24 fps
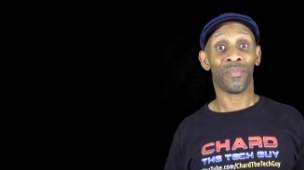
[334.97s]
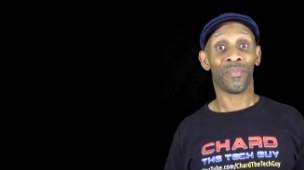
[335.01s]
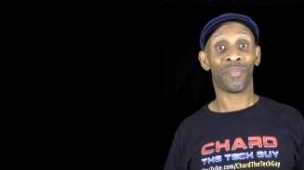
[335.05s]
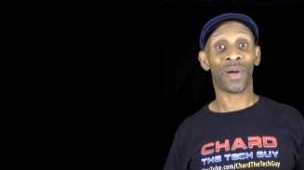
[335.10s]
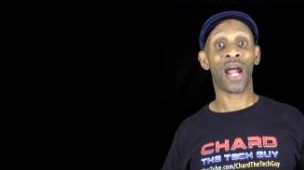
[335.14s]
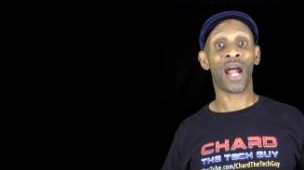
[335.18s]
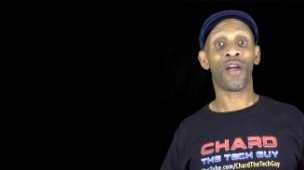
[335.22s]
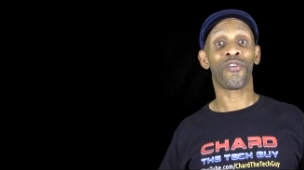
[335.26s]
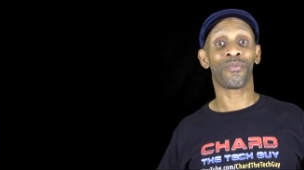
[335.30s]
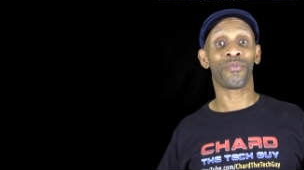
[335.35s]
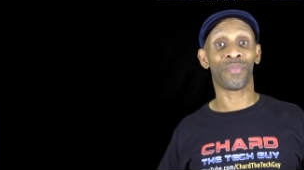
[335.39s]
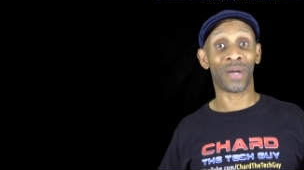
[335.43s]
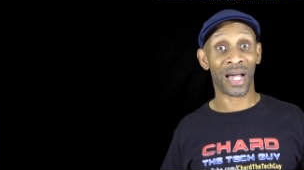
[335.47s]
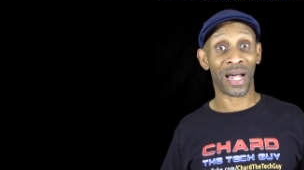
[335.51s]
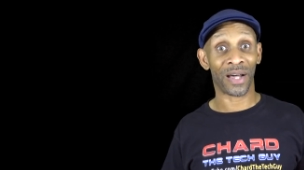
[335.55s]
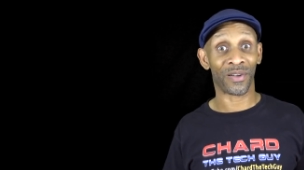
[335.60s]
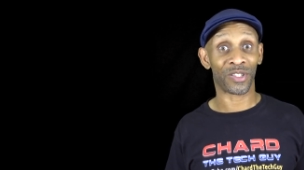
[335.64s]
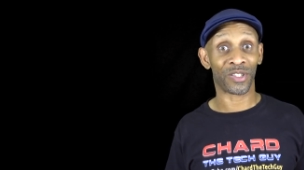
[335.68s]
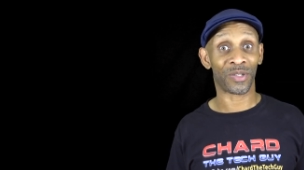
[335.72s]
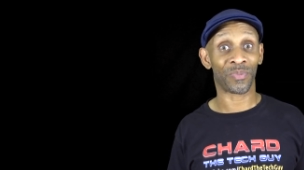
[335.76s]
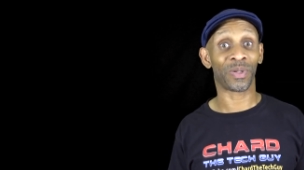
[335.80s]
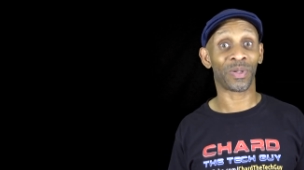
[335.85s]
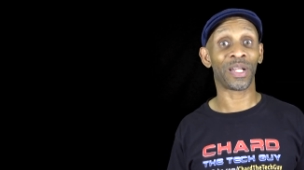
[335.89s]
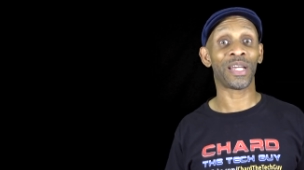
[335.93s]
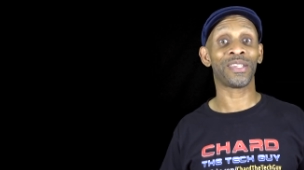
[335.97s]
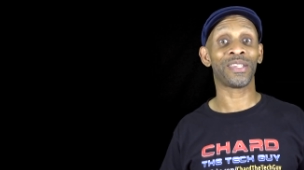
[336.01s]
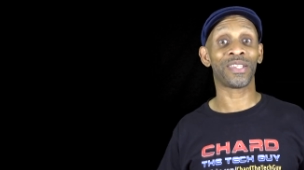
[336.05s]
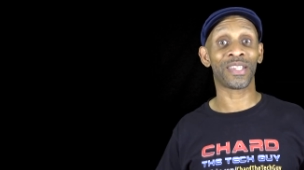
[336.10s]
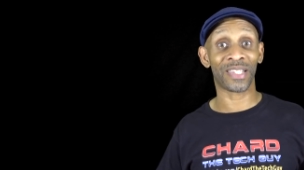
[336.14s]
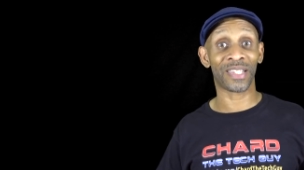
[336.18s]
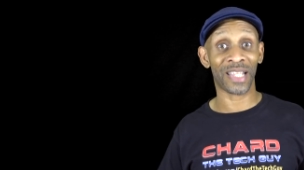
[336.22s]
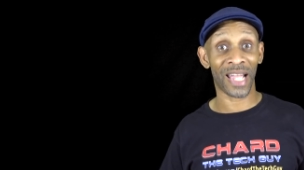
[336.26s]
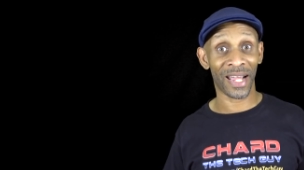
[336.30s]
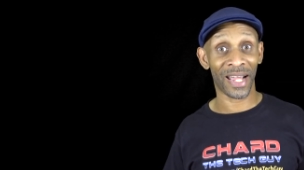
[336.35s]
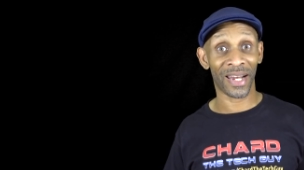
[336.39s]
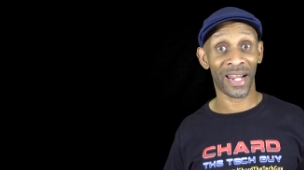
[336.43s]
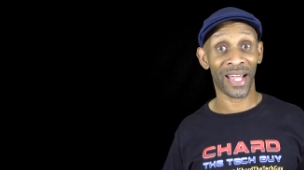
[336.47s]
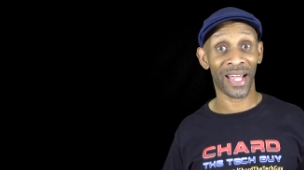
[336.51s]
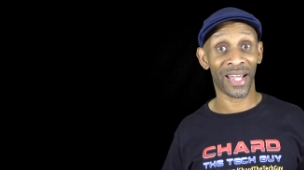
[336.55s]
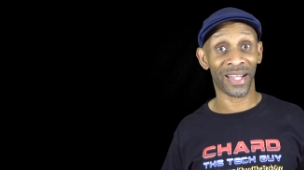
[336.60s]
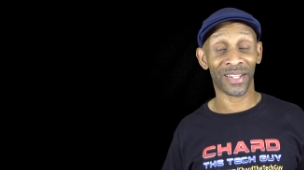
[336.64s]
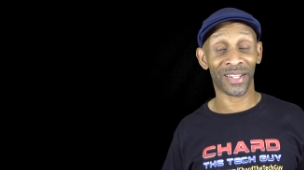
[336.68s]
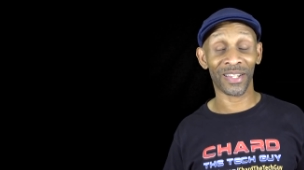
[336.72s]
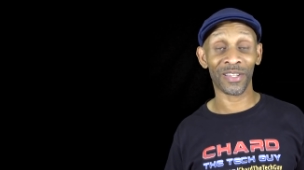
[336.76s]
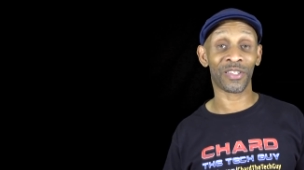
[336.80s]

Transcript: Paramount, places like that.